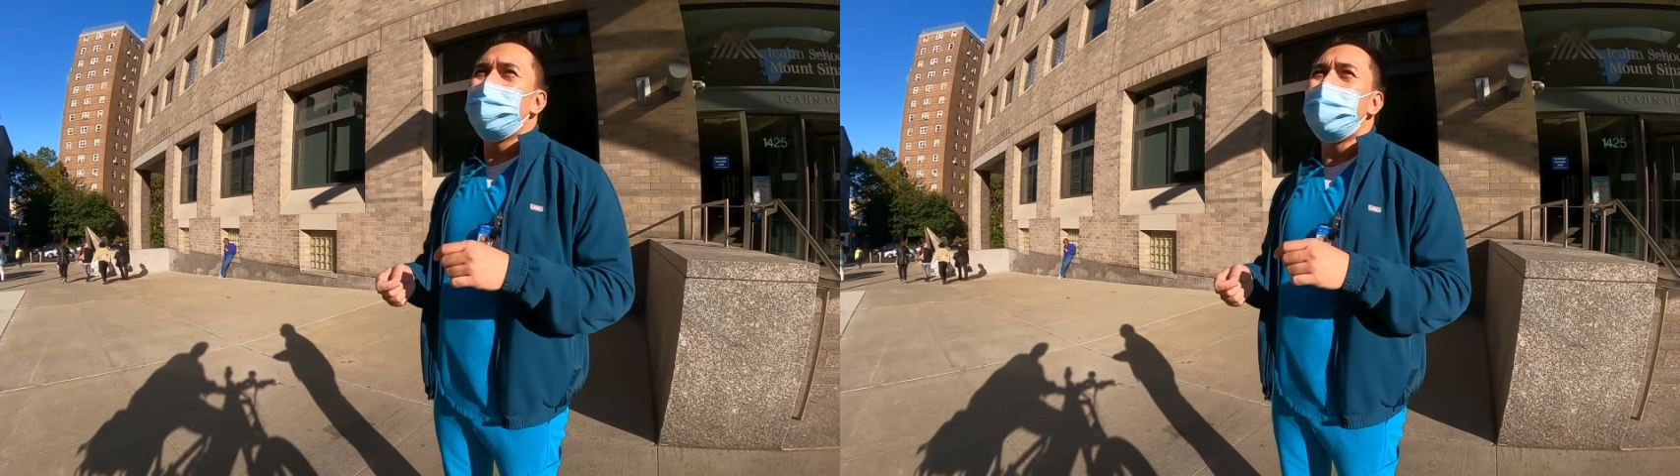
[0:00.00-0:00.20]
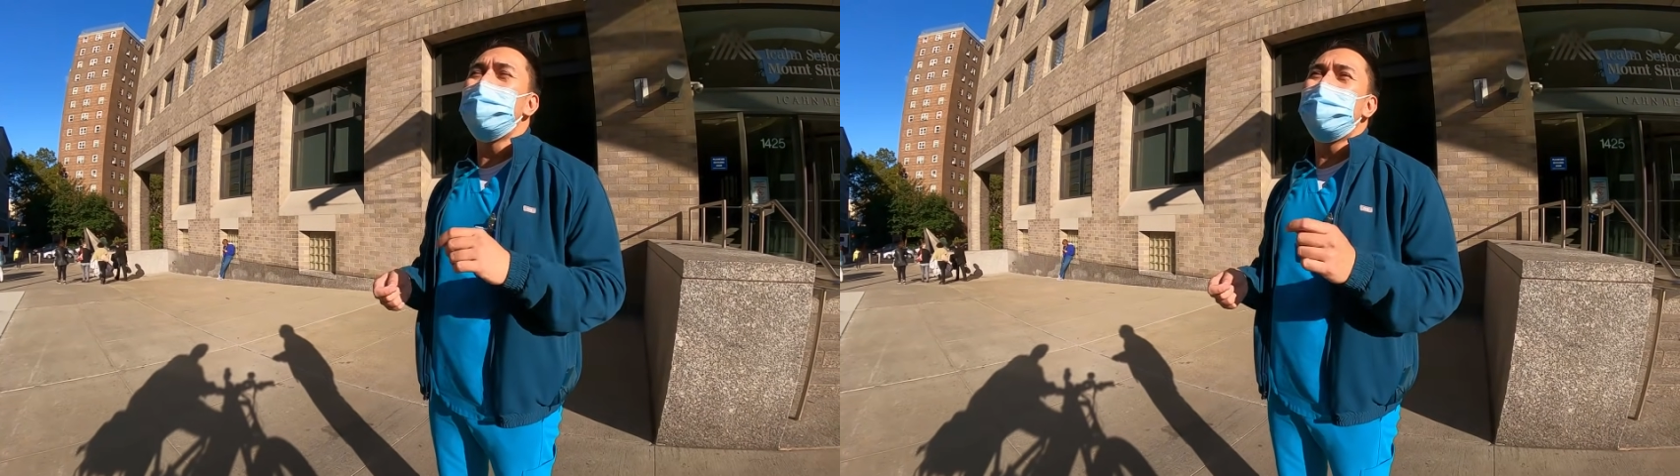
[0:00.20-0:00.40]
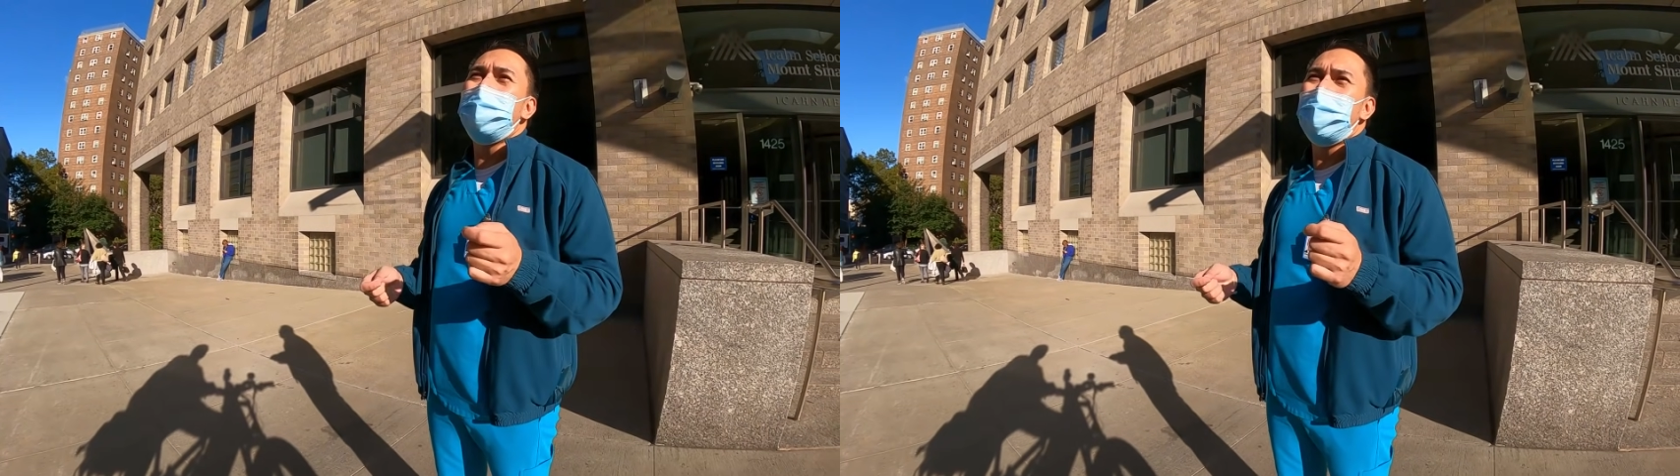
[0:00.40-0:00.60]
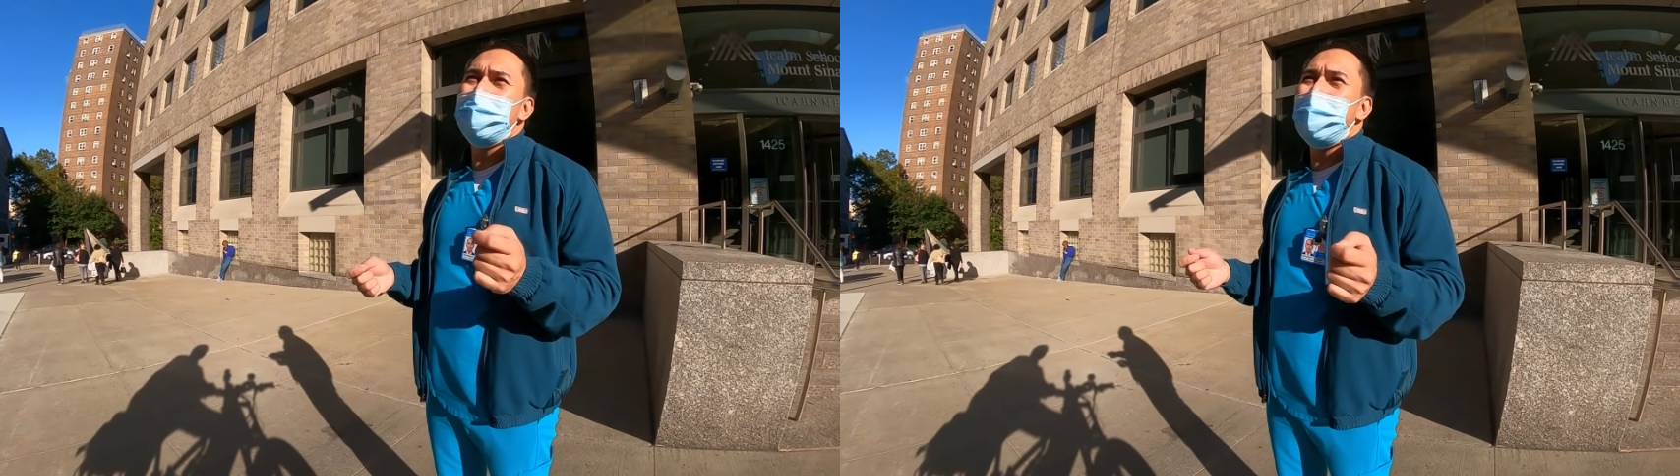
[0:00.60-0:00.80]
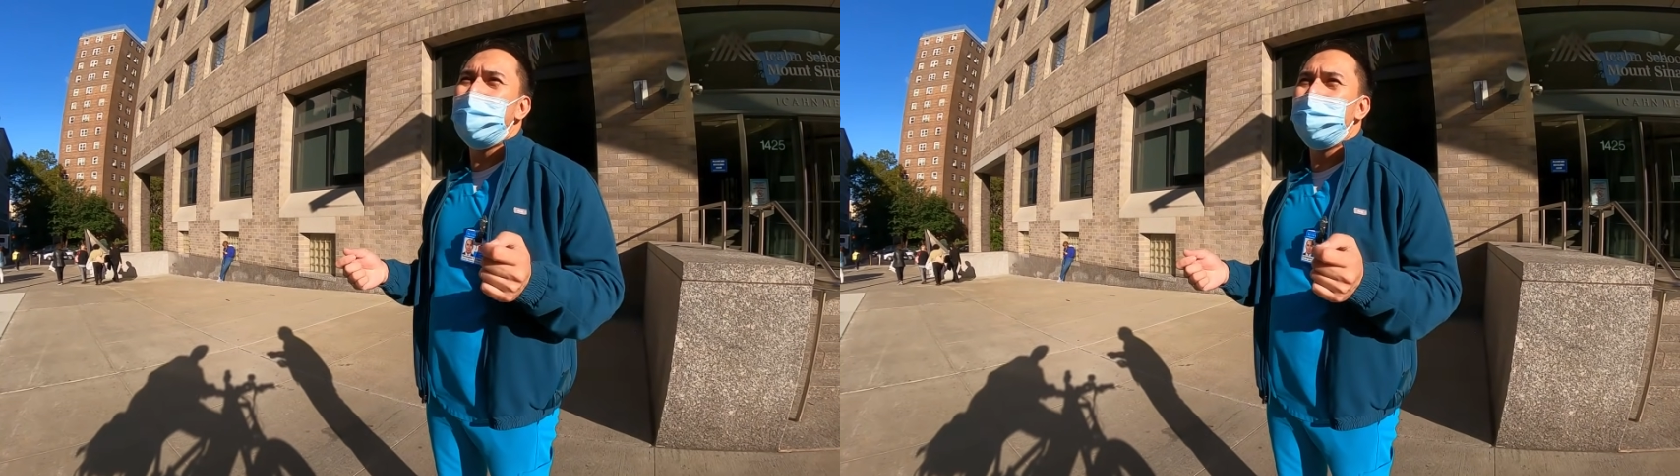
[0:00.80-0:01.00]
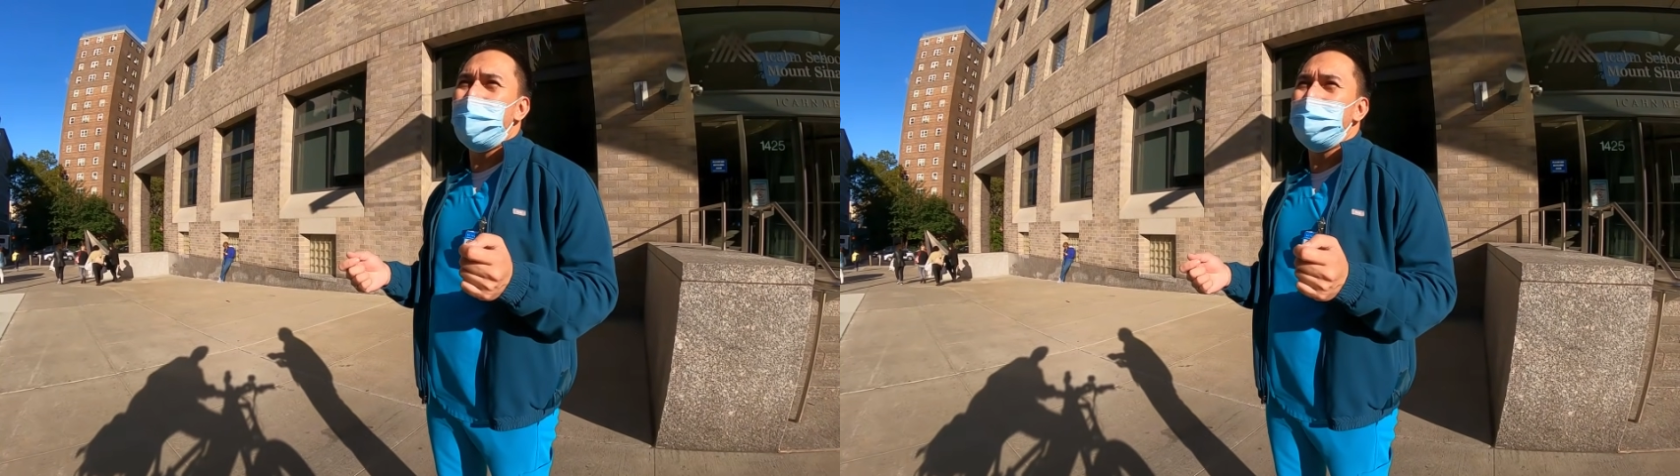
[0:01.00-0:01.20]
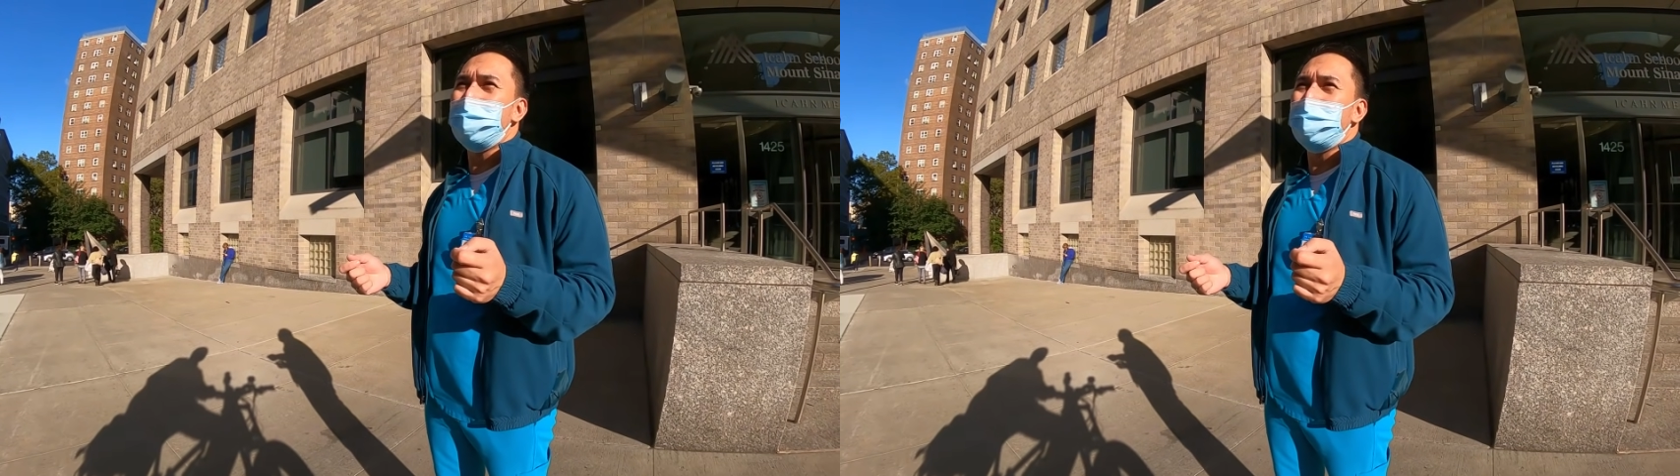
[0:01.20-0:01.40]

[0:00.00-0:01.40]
recently my dad passed